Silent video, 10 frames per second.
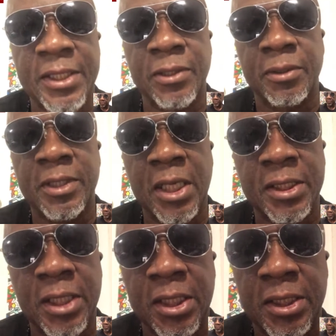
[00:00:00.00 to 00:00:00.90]
Silk. Yes,
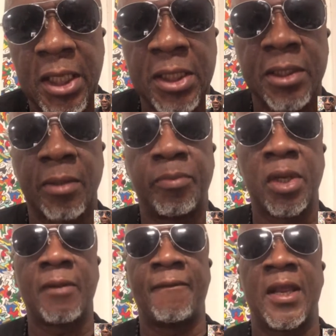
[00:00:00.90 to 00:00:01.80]
yes, yes, your
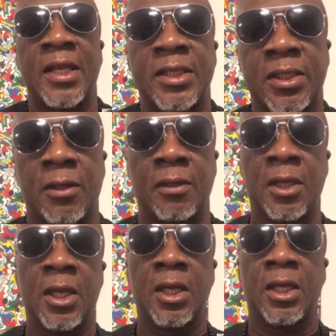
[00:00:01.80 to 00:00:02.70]
brother Van Silk.
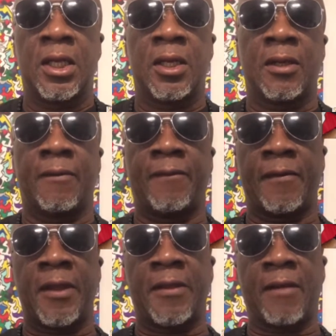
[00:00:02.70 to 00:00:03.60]

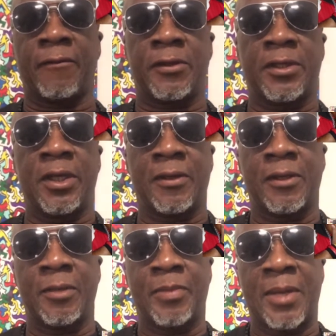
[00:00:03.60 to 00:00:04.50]
fiftieth anniversary of
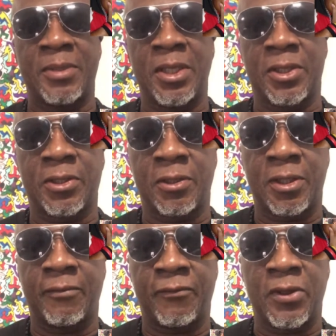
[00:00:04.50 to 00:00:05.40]
hip-hop t-shirt,
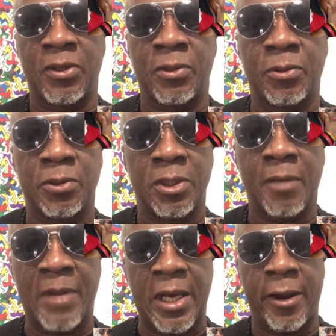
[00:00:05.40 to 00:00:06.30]
different new, done
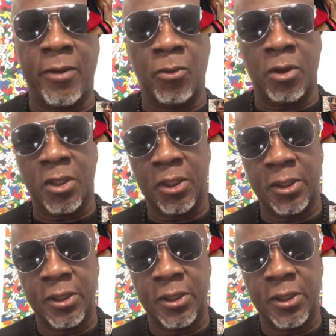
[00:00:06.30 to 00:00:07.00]
by Larry Walker.